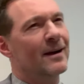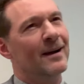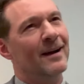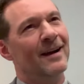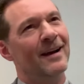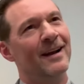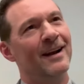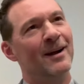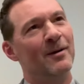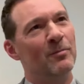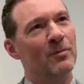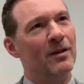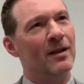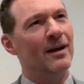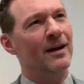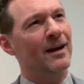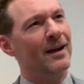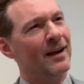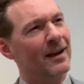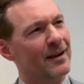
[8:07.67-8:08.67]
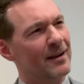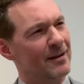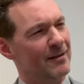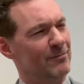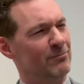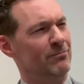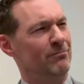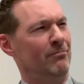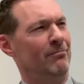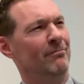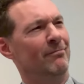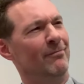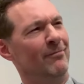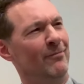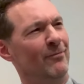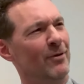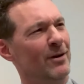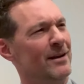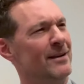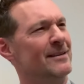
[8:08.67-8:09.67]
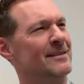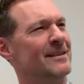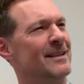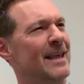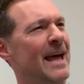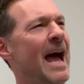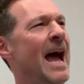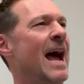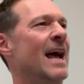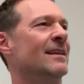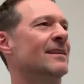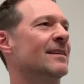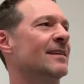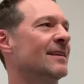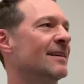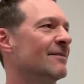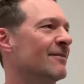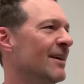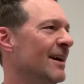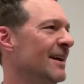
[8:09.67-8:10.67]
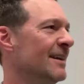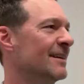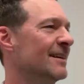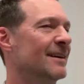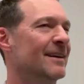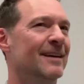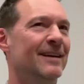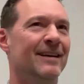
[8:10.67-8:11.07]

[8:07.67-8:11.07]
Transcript: and I'm like, what is that, right?